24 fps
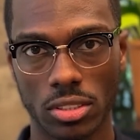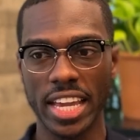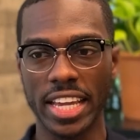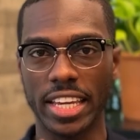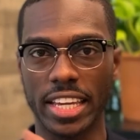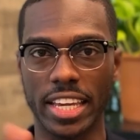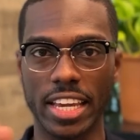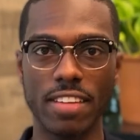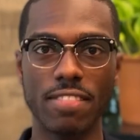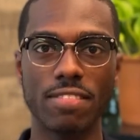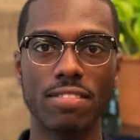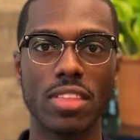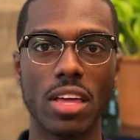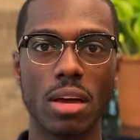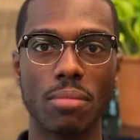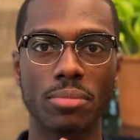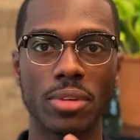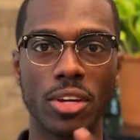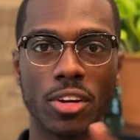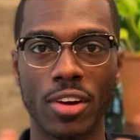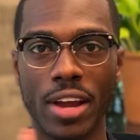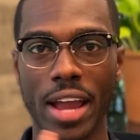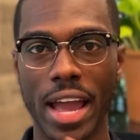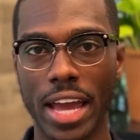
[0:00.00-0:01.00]
and give them
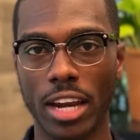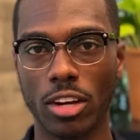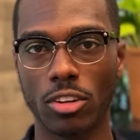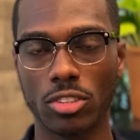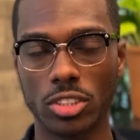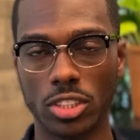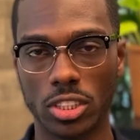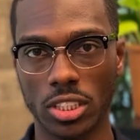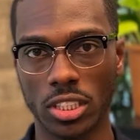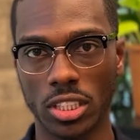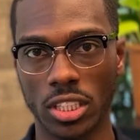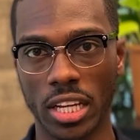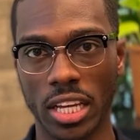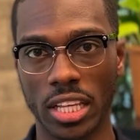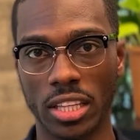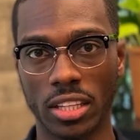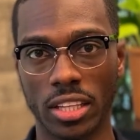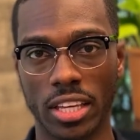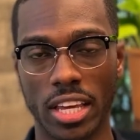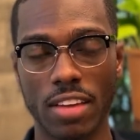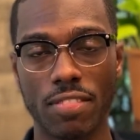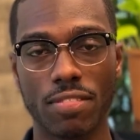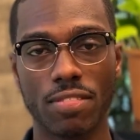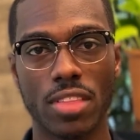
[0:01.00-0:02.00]
your energy and
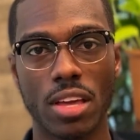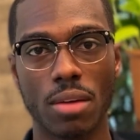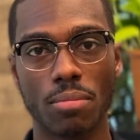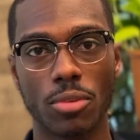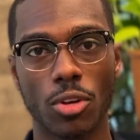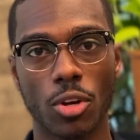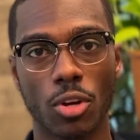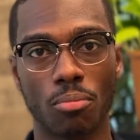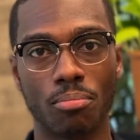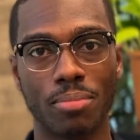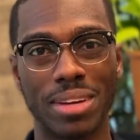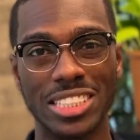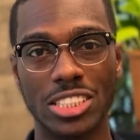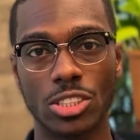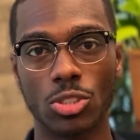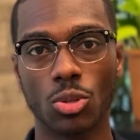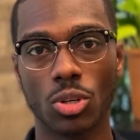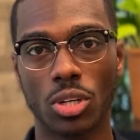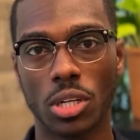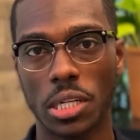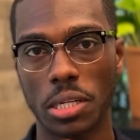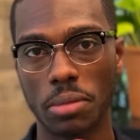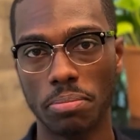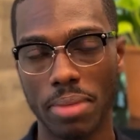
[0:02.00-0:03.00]
give them your
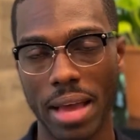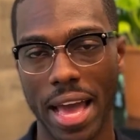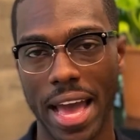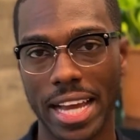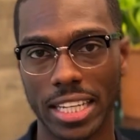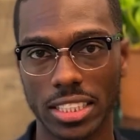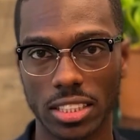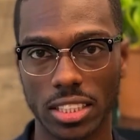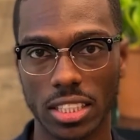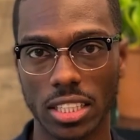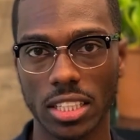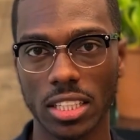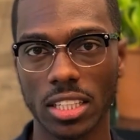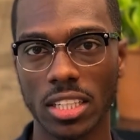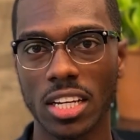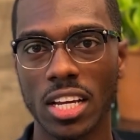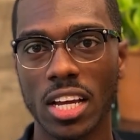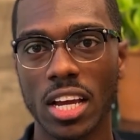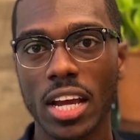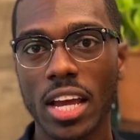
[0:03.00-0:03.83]
mental capacity,